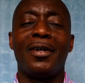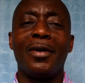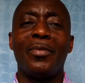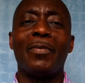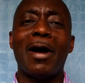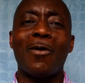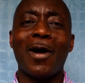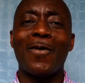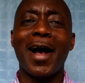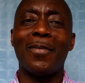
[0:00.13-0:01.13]
Mema
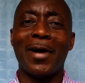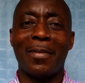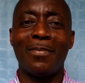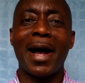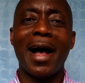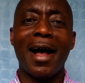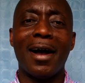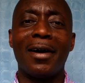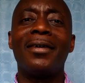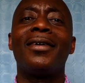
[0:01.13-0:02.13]
wakwaba
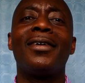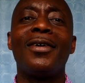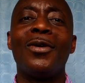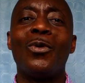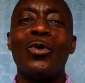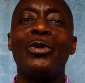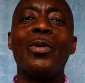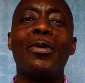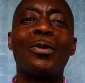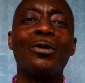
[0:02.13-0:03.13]
ba wono
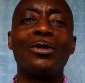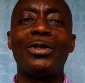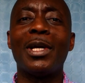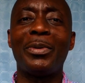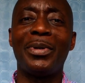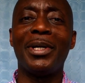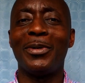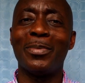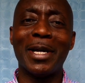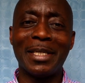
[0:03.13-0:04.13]
Opoku nsia twi
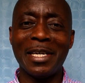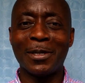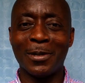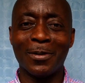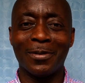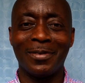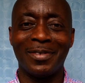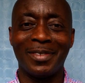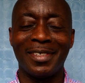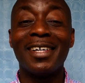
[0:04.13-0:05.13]
dwumadie so.
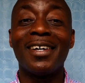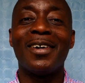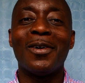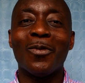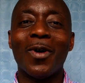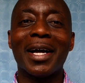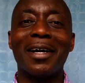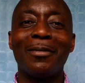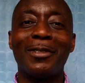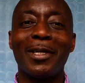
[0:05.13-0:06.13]

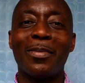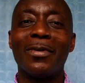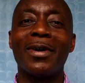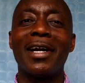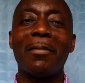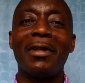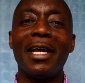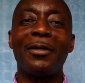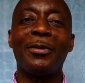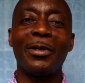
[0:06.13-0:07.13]
Welcome to the program
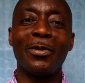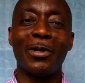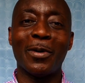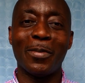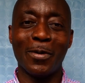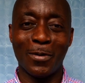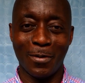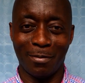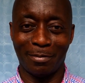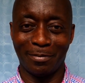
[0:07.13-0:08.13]
Learn Tree with Opoku.
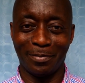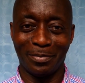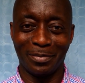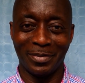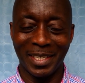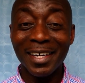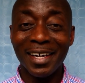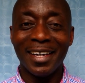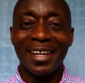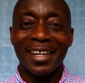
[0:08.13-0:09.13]

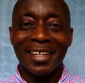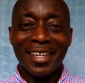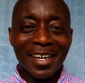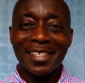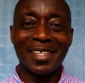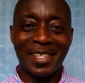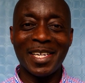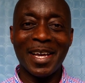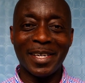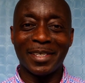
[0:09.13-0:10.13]
There is a
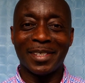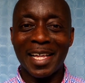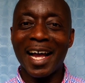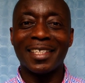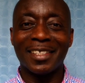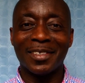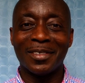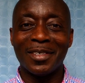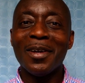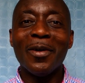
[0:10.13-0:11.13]
saying that
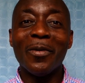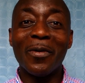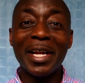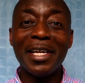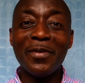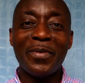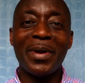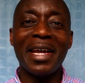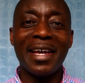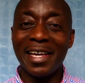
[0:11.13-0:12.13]
reading
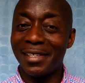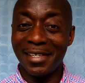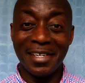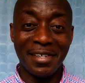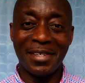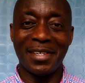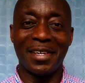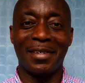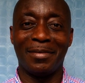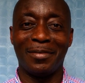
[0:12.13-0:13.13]
tree is easy,
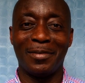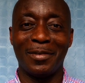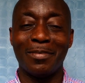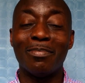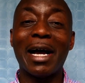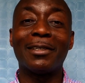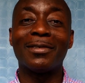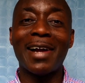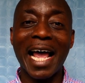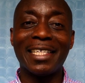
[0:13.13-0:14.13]
but
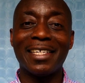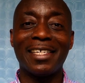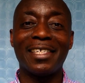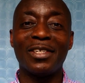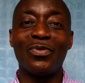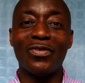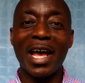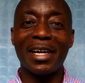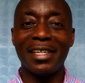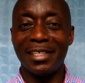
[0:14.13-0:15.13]
writing it is
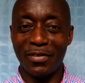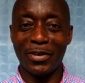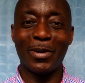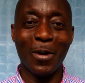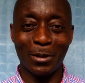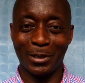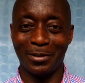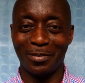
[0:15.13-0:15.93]
very difficult.